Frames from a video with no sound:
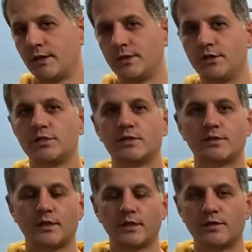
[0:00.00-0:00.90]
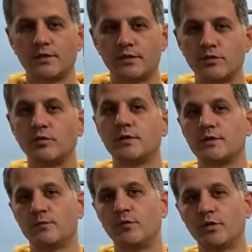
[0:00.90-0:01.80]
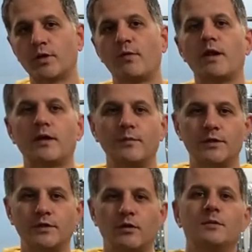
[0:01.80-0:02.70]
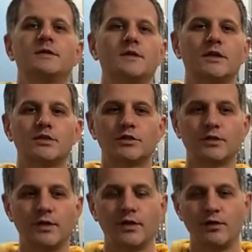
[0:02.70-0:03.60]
additions are, as always, more than welcome in the comment section.